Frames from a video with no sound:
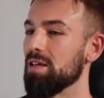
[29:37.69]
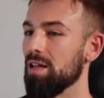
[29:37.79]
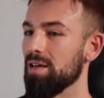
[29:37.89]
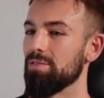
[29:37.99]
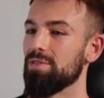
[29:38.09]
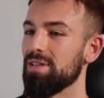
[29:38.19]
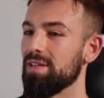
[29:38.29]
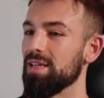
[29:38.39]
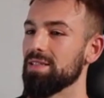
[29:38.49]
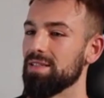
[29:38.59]
A lot of the
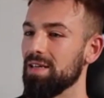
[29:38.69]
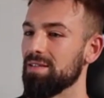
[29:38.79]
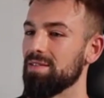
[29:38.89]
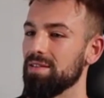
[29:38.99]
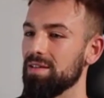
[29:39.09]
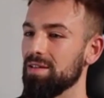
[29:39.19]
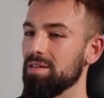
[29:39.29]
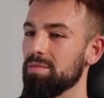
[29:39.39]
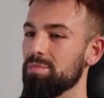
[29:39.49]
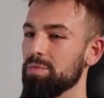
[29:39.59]
things that
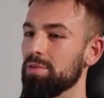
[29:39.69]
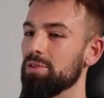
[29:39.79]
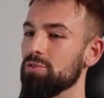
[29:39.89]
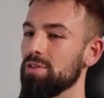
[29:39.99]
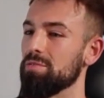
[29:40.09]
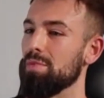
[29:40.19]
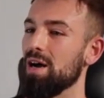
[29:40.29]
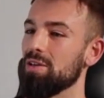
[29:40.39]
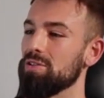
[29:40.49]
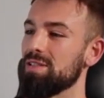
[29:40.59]
people you
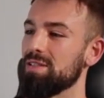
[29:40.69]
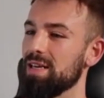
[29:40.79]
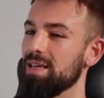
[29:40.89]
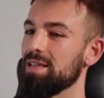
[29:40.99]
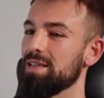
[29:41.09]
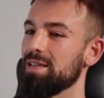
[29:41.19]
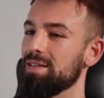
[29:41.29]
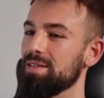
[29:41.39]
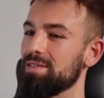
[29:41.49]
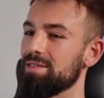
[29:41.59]
admire say,
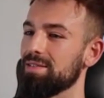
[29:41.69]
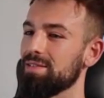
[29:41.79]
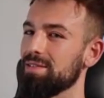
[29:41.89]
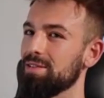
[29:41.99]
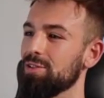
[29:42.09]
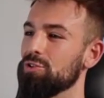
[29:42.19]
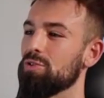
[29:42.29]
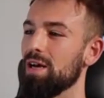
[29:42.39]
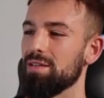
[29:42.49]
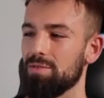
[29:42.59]
it's you
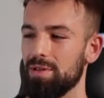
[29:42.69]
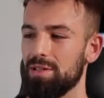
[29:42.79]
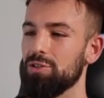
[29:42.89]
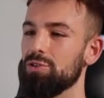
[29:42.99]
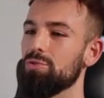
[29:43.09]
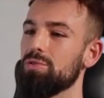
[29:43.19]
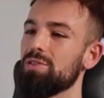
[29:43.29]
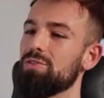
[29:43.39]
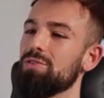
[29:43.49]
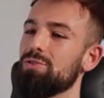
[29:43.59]
kind of already knew
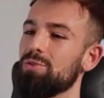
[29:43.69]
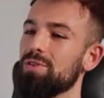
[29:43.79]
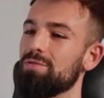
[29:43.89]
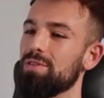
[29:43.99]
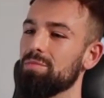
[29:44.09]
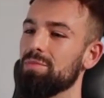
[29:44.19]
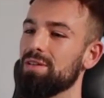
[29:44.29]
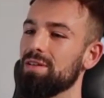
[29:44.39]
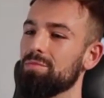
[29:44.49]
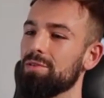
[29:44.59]
it intuitively, but
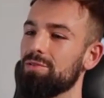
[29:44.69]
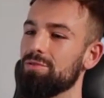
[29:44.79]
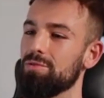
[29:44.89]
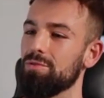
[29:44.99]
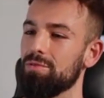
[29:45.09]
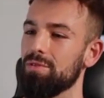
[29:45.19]
they're able to